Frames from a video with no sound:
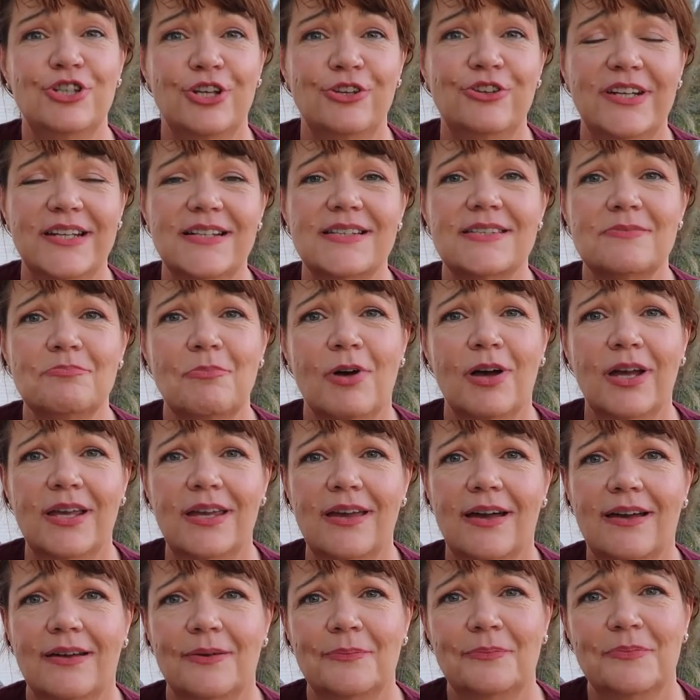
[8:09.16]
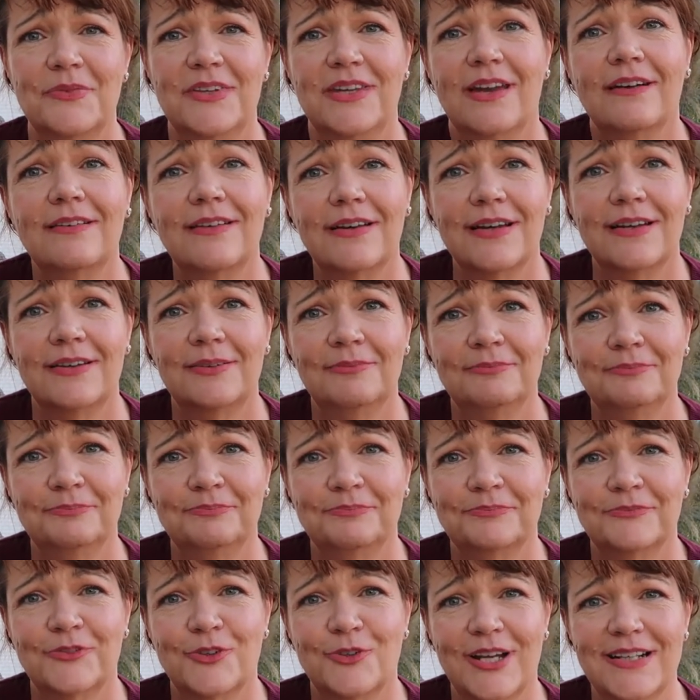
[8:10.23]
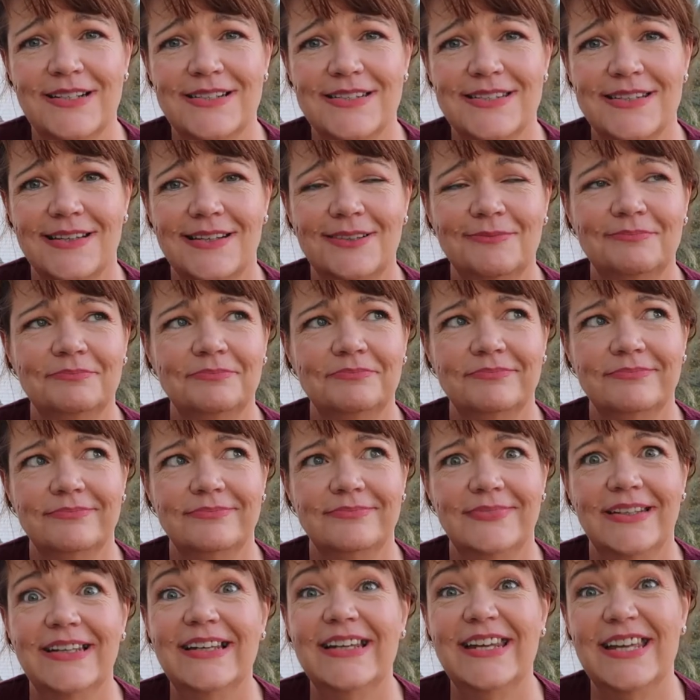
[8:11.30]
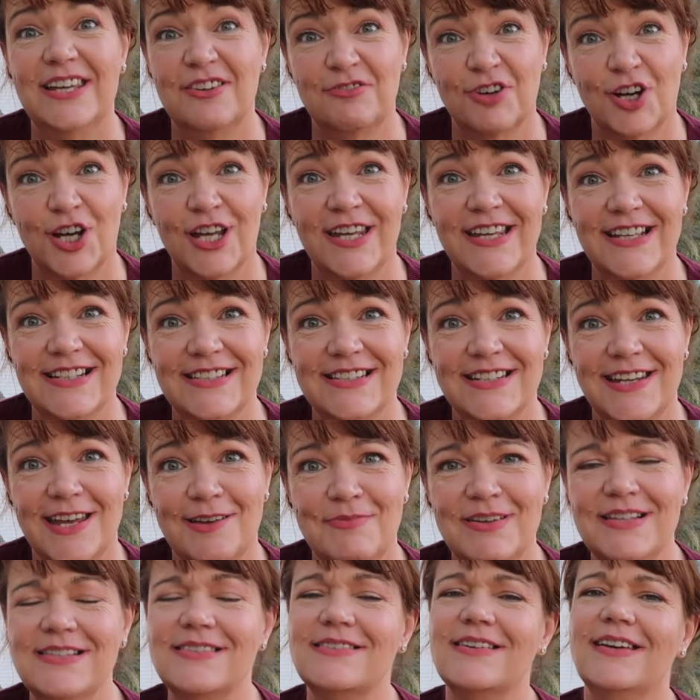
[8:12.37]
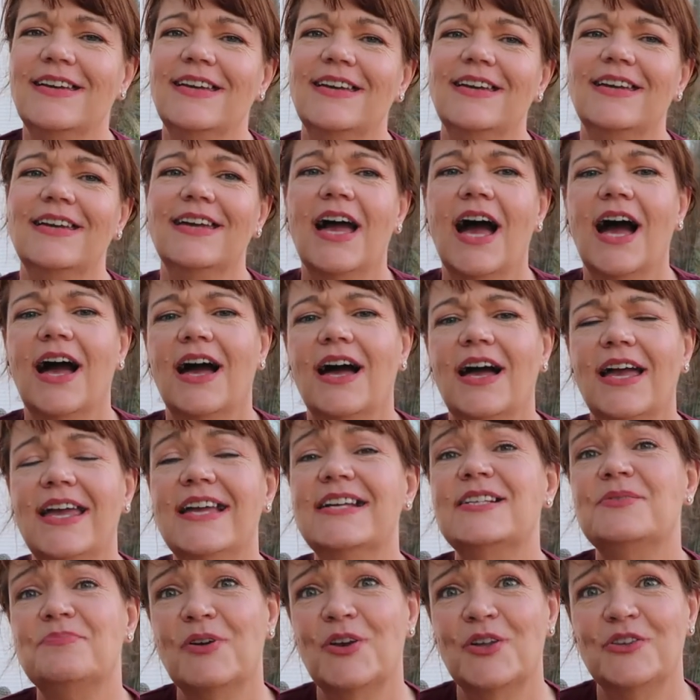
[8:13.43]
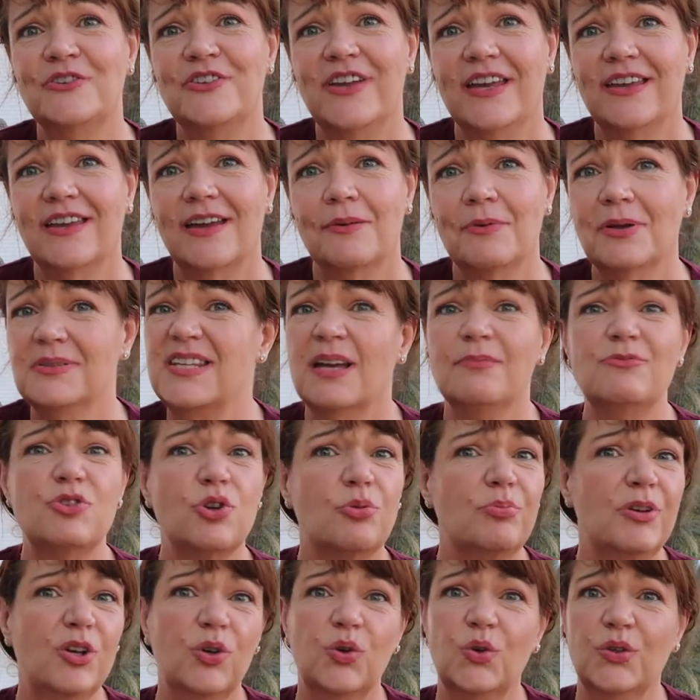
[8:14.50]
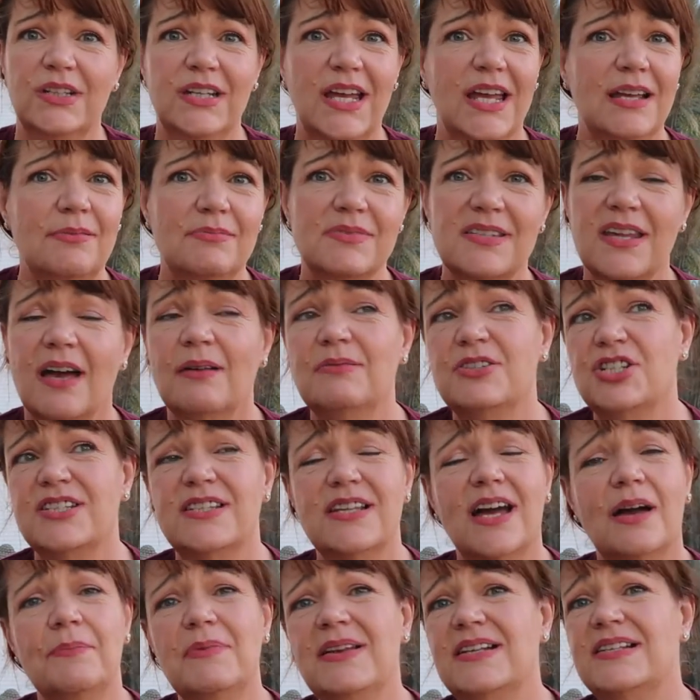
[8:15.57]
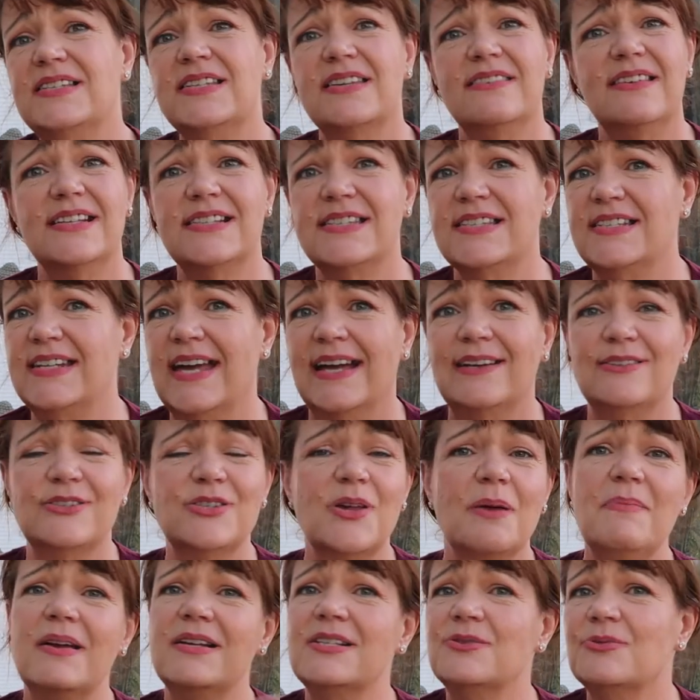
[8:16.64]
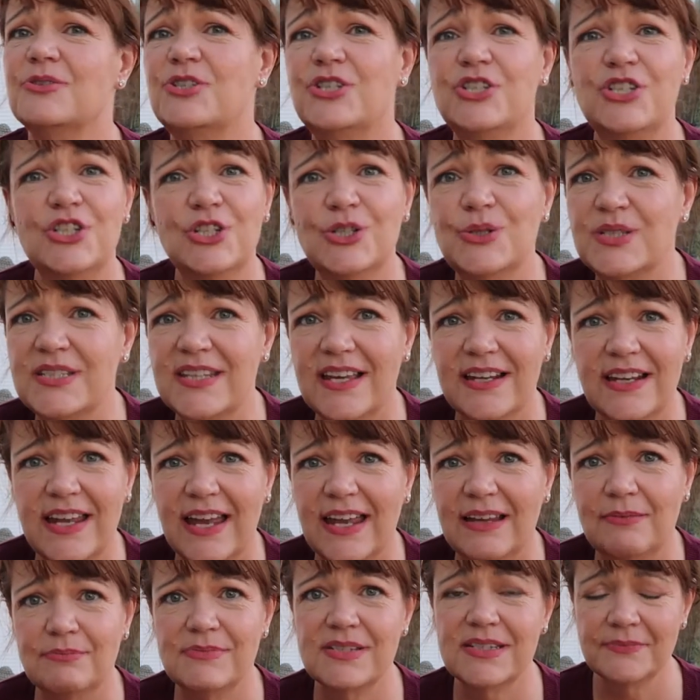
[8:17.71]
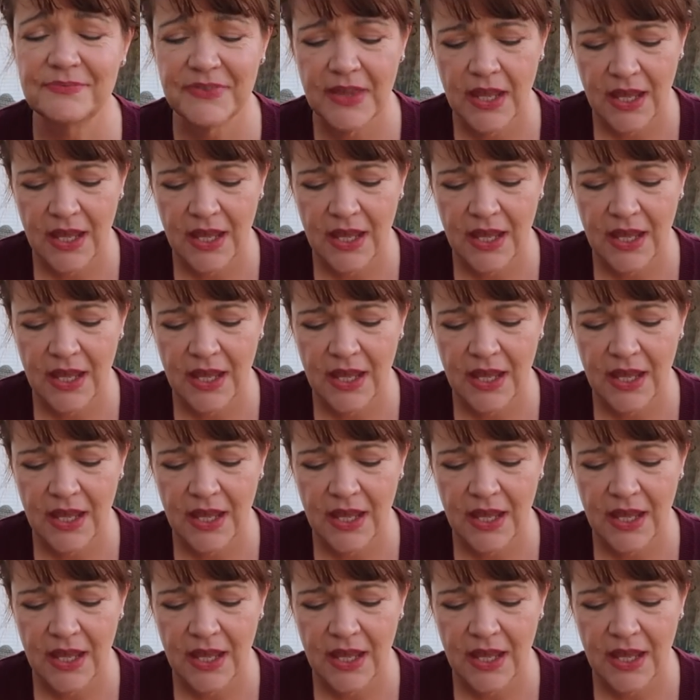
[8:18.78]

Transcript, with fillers: you that it's my um, younger grandson, Levi, his name is. Uh, his birthday came up. See, I'm dropping all the names. I'm just, I'm into this now, so I may as well just use their names.